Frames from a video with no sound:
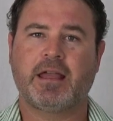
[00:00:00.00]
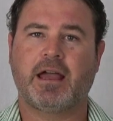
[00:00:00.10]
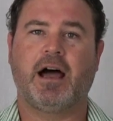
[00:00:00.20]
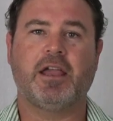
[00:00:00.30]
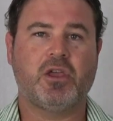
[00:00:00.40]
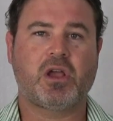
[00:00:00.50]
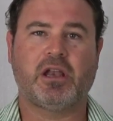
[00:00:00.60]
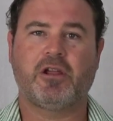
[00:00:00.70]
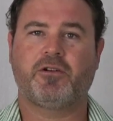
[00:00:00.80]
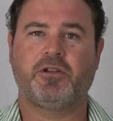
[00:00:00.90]
Are you
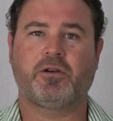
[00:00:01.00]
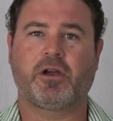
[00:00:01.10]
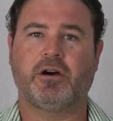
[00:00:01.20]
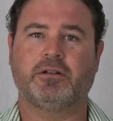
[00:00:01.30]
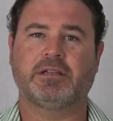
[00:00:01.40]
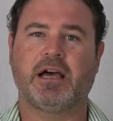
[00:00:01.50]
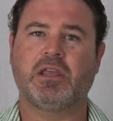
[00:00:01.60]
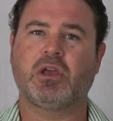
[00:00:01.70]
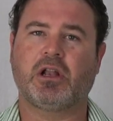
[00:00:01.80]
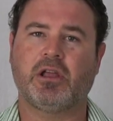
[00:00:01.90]
clear on your goals? Are
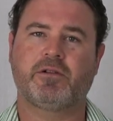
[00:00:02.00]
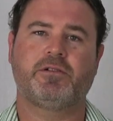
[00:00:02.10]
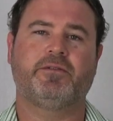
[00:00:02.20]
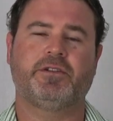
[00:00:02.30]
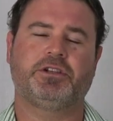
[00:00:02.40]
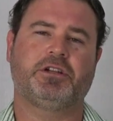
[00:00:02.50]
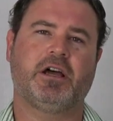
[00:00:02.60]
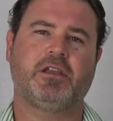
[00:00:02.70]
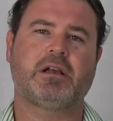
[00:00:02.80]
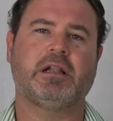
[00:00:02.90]
you clear on your vision?
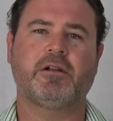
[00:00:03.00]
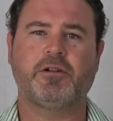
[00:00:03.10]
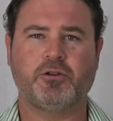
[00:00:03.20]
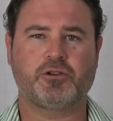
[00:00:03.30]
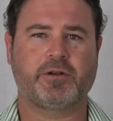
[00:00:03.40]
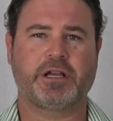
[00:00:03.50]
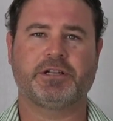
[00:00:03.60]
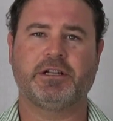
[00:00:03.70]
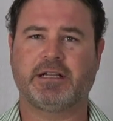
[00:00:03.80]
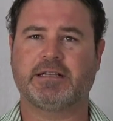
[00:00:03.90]
Are you clear on your
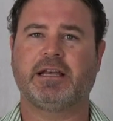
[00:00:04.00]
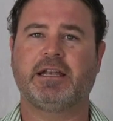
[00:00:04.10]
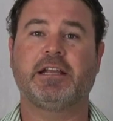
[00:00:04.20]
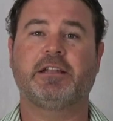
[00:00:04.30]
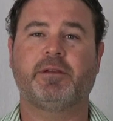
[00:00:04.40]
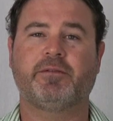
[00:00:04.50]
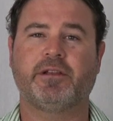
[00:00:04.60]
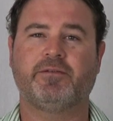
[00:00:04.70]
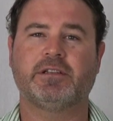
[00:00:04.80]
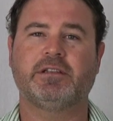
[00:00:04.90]
direction? Does that need to be
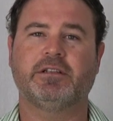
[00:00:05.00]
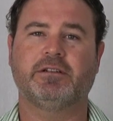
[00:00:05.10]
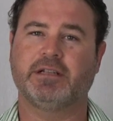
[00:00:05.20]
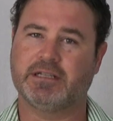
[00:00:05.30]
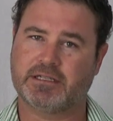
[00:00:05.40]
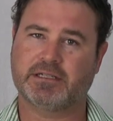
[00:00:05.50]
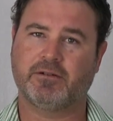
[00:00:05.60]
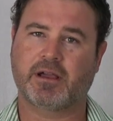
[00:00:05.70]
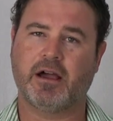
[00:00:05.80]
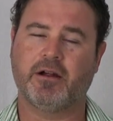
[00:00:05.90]
revisited? Is it
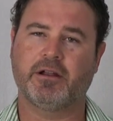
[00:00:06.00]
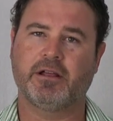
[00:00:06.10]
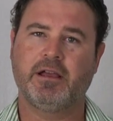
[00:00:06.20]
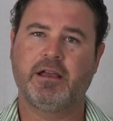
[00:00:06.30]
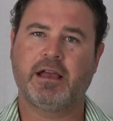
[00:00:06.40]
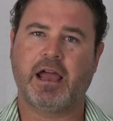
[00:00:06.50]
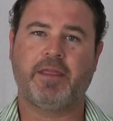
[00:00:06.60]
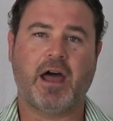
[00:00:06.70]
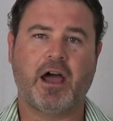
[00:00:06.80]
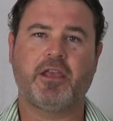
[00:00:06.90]
still current?
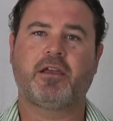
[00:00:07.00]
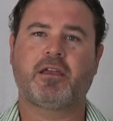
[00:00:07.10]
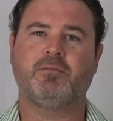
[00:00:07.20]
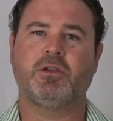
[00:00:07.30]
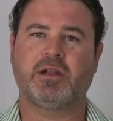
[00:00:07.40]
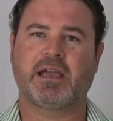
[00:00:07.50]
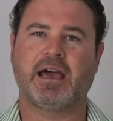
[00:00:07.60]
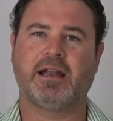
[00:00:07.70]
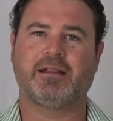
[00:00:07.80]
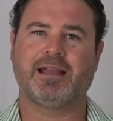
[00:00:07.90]
And are you
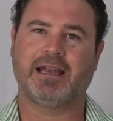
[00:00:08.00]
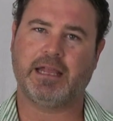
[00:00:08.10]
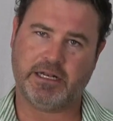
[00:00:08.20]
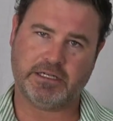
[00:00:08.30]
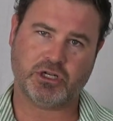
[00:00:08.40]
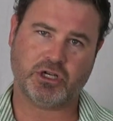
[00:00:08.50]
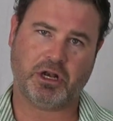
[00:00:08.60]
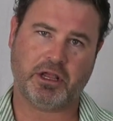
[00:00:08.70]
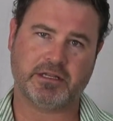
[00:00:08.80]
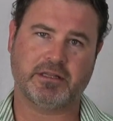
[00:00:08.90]
communicating that
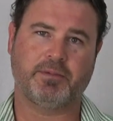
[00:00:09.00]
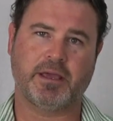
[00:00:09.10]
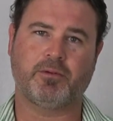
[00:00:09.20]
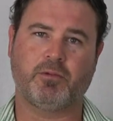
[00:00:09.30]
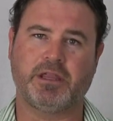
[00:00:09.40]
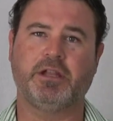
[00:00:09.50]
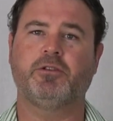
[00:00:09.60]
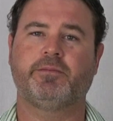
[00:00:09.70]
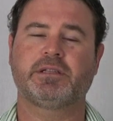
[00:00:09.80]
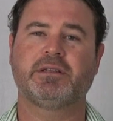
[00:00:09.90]
internally to the people within
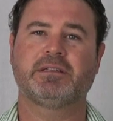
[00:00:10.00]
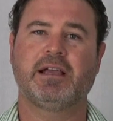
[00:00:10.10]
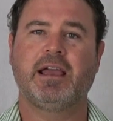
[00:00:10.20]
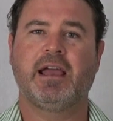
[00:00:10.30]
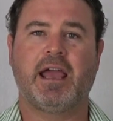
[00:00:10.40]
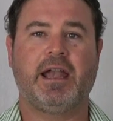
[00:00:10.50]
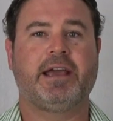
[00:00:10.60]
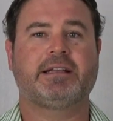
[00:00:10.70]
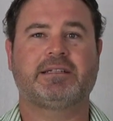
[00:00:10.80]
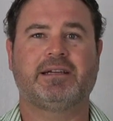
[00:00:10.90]
your business and
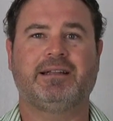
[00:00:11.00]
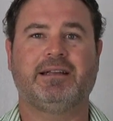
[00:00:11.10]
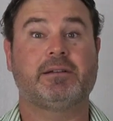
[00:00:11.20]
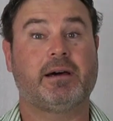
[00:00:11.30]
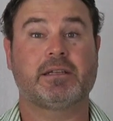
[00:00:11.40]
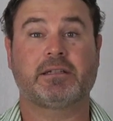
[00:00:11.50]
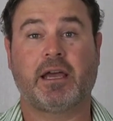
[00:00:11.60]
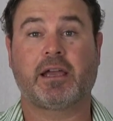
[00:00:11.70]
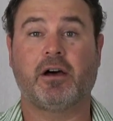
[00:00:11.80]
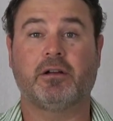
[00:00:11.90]
externally to other
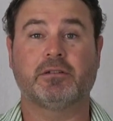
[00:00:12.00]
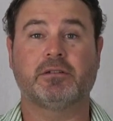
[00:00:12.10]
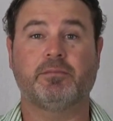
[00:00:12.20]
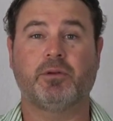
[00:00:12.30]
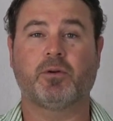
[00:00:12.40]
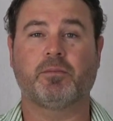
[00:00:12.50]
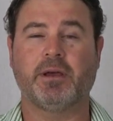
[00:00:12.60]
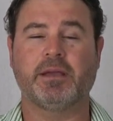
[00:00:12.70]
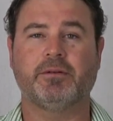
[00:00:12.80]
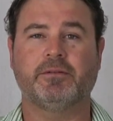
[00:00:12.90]
stakeholders and important
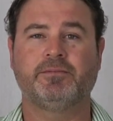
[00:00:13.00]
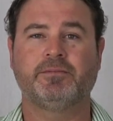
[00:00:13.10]
people?